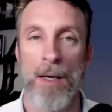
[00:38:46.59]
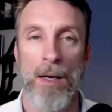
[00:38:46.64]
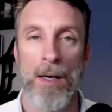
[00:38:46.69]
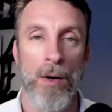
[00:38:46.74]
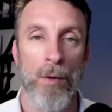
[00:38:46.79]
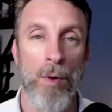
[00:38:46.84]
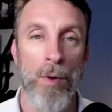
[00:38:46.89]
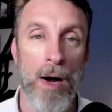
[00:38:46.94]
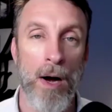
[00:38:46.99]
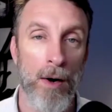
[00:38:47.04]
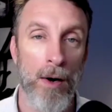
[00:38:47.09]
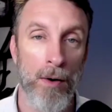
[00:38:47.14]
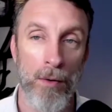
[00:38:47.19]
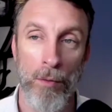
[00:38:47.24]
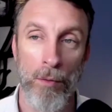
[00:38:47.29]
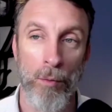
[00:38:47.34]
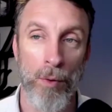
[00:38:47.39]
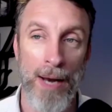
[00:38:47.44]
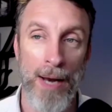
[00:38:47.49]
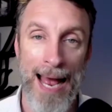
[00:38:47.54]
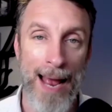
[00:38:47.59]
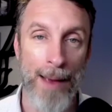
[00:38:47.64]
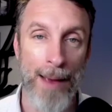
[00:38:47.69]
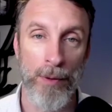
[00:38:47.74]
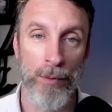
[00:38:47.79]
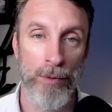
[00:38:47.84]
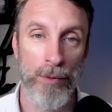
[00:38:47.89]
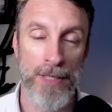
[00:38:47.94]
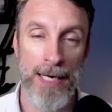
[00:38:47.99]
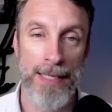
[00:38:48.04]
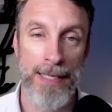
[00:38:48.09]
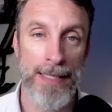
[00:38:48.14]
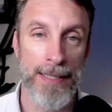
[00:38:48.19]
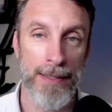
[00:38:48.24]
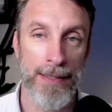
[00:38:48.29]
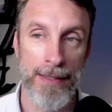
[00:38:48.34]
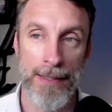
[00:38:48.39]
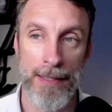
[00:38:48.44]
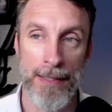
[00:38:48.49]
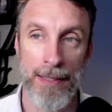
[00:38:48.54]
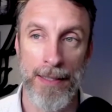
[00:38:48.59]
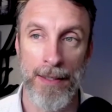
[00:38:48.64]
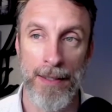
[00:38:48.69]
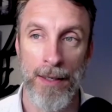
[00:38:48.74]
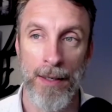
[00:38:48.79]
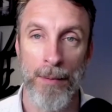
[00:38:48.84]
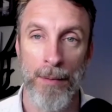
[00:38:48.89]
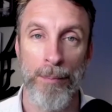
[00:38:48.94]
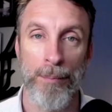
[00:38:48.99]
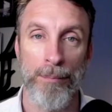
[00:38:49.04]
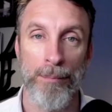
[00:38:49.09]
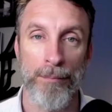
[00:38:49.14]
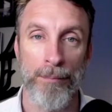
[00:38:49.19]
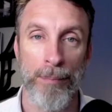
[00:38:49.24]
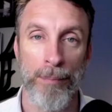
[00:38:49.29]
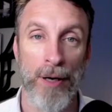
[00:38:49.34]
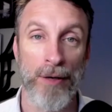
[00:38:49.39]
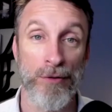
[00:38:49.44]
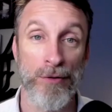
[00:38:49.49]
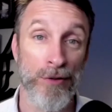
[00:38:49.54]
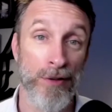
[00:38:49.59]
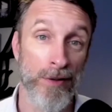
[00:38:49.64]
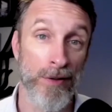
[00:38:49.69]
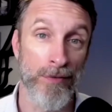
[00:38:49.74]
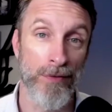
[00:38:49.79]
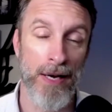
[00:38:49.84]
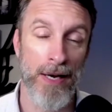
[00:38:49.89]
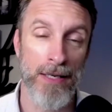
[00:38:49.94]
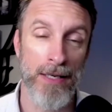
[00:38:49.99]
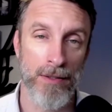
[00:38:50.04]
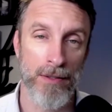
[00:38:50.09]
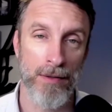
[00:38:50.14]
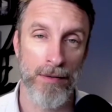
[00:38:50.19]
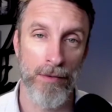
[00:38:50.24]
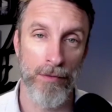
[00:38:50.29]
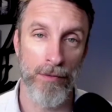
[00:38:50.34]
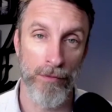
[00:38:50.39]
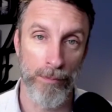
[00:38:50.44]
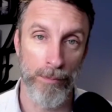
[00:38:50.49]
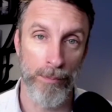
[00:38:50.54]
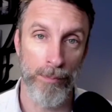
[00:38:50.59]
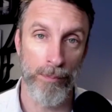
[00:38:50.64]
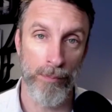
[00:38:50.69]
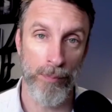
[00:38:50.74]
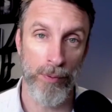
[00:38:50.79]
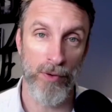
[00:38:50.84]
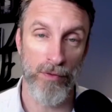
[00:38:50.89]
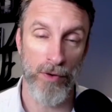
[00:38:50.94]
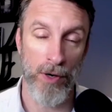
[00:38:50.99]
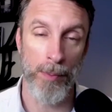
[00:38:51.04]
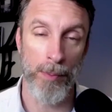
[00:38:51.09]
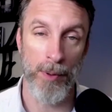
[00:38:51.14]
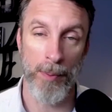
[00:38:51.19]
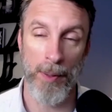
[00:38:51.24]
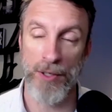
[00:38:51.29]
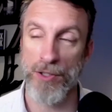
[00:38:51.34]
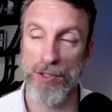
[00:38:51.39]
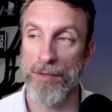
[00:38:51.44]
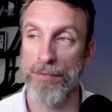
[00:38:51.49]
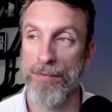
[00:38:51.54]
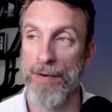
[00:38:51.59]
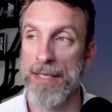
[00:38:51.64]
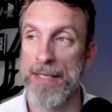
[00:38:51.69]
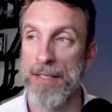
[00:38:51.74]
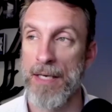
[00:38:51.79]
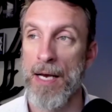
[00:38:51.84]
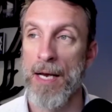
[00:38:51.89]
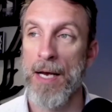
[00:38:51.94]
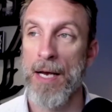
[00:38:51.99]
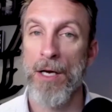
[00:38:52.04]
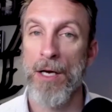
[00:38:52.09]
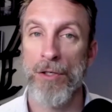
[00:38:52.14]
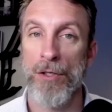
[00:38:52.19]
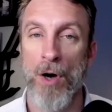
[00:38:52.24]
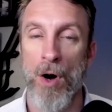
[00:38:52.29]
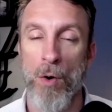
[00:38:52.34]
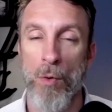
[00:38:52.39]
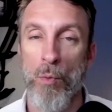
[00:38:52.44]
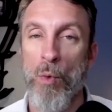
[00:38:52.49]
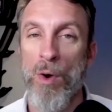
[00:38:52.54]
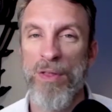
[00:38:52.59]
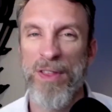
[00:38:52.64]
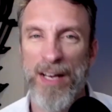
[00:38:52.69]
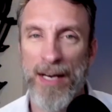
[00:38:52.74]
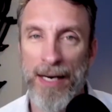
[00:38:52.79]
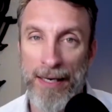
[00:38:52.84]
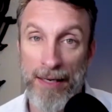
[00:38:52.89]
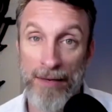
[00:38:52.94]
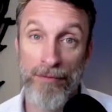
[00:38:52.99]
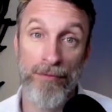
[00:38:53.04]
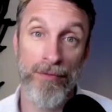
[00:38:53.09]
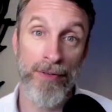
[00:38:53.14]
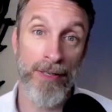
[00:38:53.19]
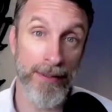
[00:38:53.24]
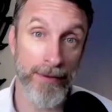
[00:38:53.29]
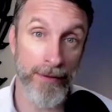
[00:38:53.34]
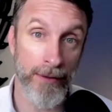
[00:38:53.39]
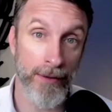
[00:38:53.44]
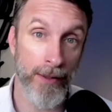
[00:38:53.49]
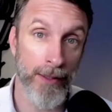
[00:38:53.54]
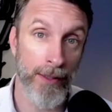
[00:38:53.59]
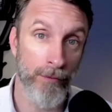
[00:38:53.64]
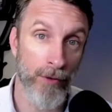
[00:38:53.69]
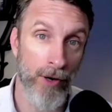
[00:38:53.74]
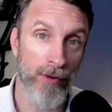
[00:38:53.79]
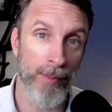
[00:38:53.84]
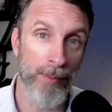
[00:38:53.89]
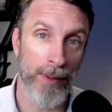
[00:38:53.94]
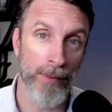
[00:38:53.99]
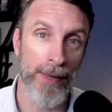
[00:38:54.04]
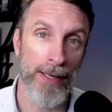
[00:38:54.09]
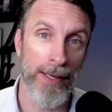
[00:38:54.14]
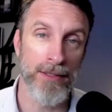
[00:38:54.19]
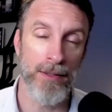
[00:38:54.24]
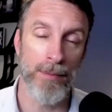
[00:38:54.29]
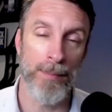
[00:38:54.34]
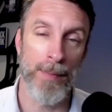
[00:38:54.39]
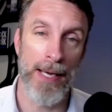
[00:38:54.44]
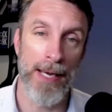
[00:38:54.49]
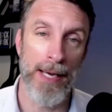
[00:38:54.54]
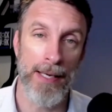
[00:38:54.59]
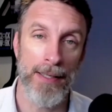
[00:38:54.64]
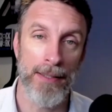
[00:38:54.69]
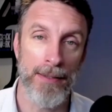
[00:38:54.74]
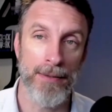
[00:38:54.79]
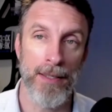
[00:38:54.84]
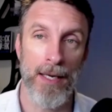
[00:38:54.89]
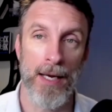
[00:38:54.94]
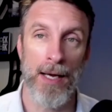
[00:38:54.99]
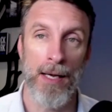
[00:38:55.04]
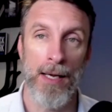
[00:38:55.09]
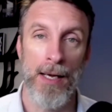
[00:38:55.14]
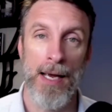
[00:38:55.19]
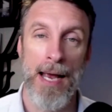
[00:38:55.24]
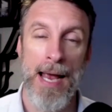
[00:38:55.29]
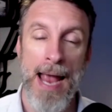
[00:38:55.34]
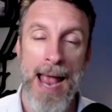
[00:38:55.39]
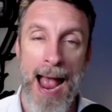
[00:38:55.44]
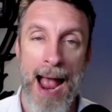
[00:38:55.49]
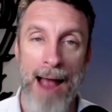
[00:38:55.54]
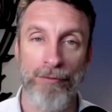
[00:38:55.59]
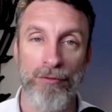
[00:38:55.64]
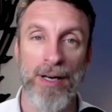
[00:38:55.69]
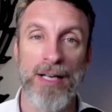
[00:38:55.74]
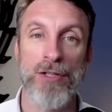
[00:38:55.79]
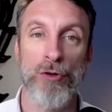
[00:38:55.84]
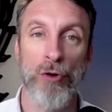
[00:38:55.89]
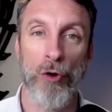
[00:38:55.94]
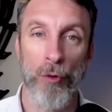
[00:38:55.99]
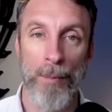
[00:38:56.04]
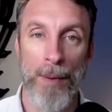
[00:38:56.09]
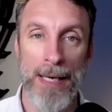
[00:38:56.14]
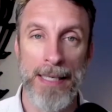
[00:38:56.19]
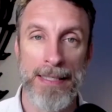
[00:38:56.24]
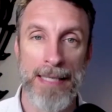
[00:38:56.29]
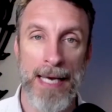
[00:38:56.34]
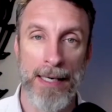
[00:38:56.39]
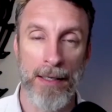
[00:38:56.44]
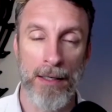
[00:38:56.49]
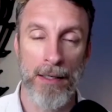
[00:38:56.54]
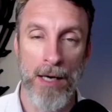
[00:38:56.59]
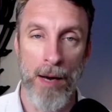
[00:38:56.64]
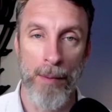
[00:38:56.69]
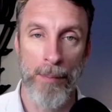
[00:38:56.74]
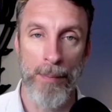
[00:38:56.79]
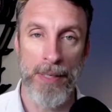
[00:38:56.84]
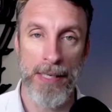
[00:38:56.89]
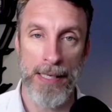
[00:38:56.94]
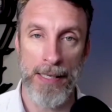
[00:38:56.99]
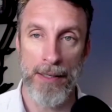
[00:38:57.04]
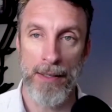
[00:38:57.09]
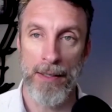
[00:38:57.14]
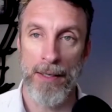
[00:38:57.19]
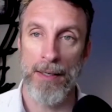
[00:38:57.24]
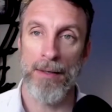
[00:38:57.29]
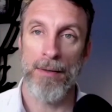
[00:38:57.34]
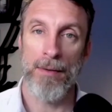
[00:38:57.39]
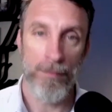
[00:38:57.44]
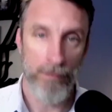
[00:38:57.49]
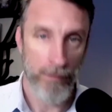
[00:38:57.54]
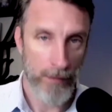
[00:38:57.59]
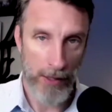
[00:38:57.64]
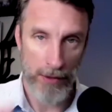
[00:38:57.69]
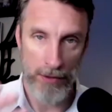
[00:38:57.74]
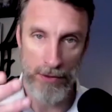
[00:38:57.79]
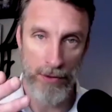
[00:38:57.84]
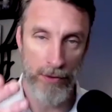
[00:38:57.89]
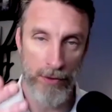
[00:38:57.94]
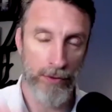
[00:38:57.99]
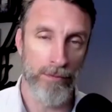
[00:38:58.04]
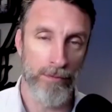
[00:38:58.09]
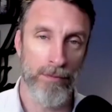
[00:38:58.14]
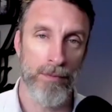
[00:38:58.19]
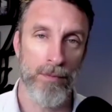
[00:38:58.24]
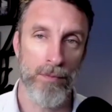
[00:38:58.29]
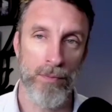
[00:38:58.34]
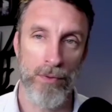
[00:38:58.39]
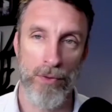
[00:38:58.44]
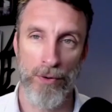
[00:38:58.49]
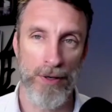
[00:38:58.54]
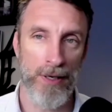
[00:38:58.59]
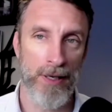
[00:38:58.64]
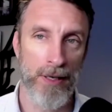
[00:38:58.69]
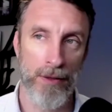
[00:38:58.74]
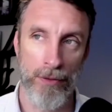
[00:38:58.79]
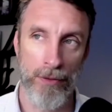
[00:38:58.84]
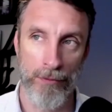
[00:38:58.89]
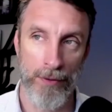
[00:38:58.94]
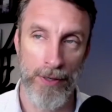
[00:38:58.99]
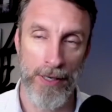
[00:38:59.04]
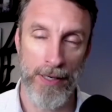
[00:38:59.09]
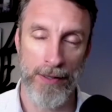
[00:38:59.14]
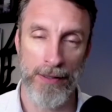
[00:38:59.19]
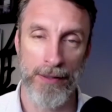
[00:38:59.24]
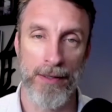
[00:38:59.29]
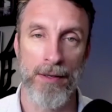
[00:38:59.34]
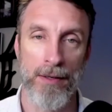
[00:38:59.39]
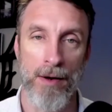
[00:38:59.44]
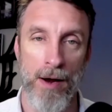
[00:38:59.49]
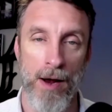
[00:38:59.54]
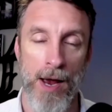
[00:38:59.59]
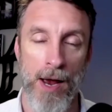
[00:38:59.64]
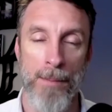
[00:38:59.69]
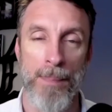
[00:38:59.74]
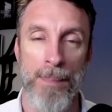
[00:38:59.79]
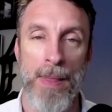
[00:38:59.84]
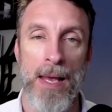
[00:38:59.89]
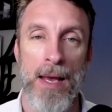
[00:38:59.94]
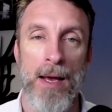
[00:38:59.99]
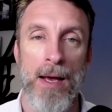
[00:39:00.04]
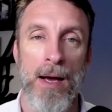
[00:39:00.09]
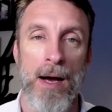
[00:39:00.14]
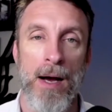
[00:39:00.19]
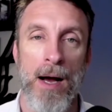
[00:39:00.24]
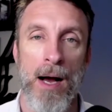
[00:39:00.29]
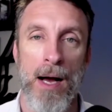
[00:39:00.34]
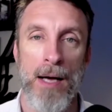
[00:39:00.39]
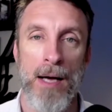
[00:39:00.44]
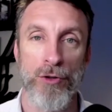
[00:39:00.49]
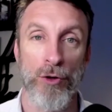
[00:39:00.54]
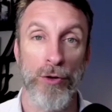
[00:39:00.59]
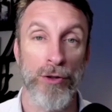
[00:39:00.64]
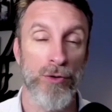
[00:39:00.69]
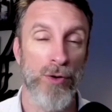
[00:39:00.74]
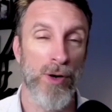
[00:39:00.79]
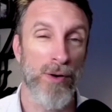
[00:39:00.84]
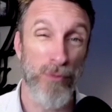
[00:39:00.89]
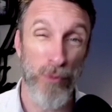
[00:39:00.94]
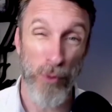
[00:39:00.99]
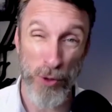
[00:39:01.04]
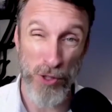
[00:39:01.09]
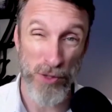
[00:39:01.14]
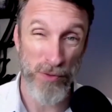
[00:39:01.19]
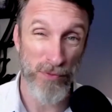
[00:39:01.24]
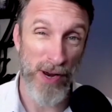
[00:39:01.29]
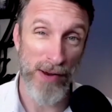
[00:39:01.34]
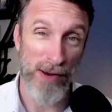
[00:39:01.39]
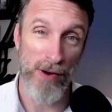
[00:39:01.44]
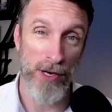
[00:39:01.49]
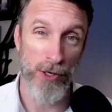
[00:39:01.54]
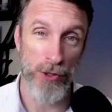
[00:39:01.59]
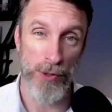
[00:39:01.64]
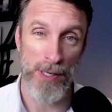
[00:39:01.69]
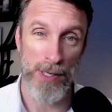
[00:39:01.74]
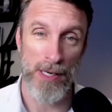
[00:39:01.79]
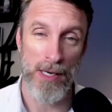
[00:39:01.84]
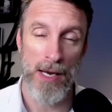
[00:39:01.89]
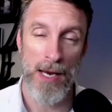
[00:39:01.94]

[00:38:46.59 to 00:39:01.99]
well, what happened was I needed the punch to the face, the proverbial punch to the face. So one thing I conveniently leave off my resume is uh, after I sold my second company, I was thirty-three, I think, at the time, uh, sold to a Fortune five hundred.